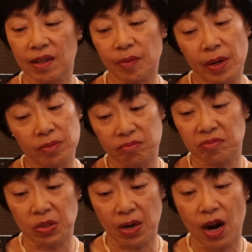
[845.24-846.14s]
about,
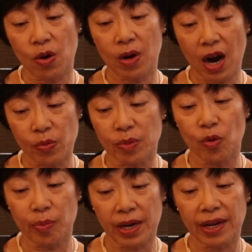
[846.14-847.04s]
you know, how we
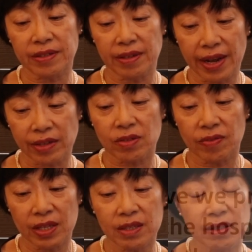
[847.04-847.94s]
mobilize and
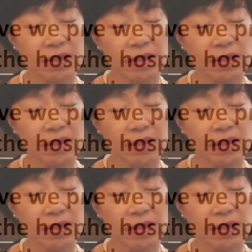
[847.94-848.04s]
activate.